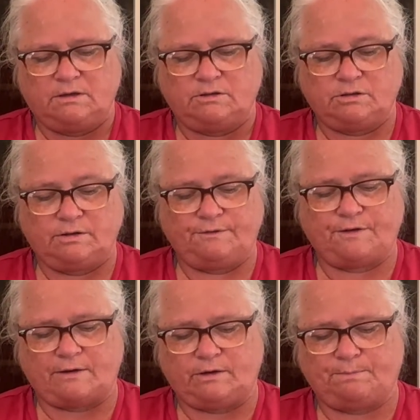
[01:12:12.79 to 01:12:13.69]
So they
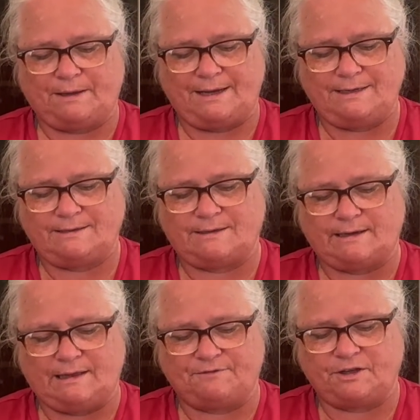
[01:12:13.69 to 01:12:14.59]
found a place and they
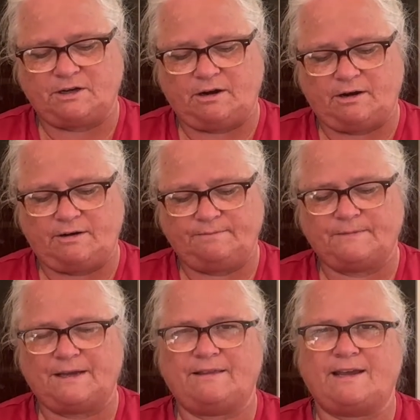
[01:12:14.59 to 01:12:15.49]
left the car
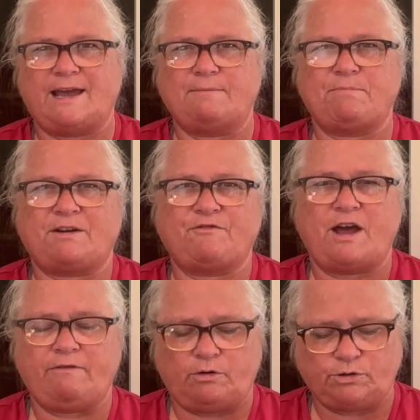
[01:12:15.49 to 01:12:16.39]
and they came back
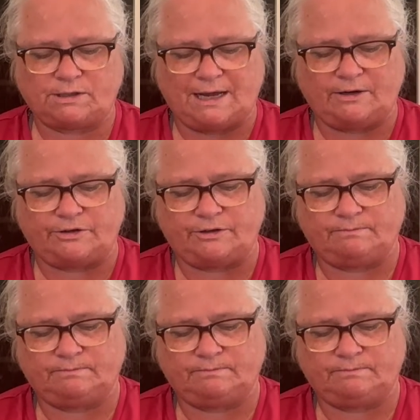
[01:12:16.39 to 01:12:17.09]
5 hours later.